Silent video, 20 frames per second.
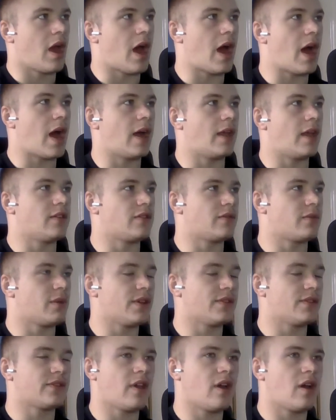And as
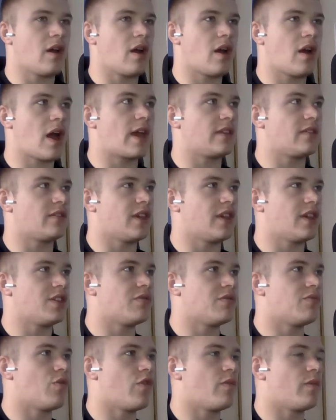well as that,
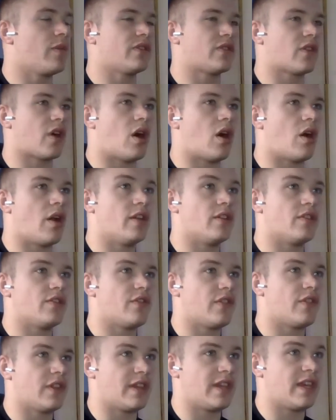isolation movements aren't as
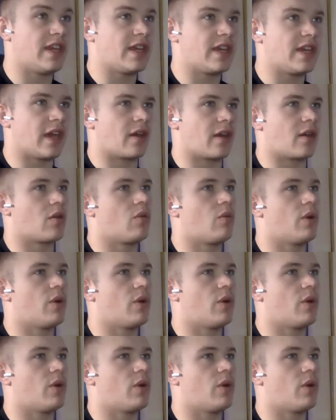fatiguing,